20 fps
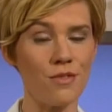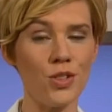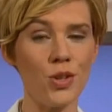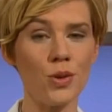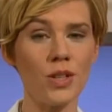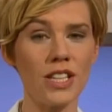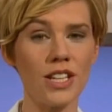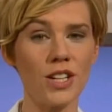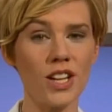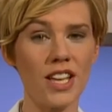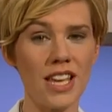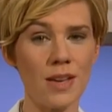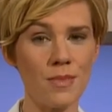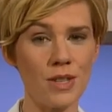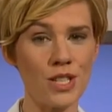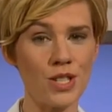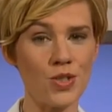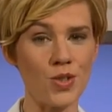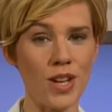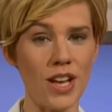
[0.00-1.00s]
nuclear
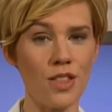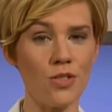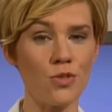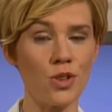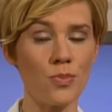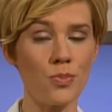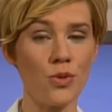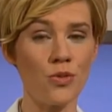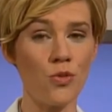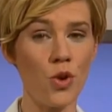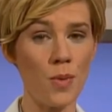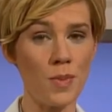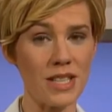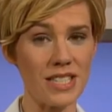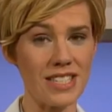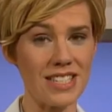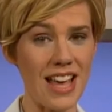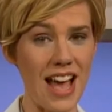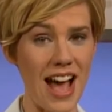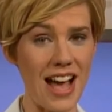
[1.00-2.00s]
chemistry through a
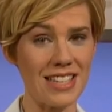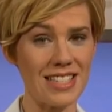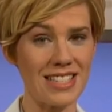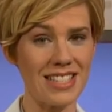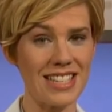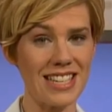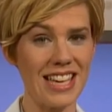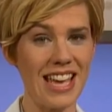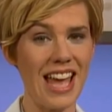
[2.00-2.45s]
performance task,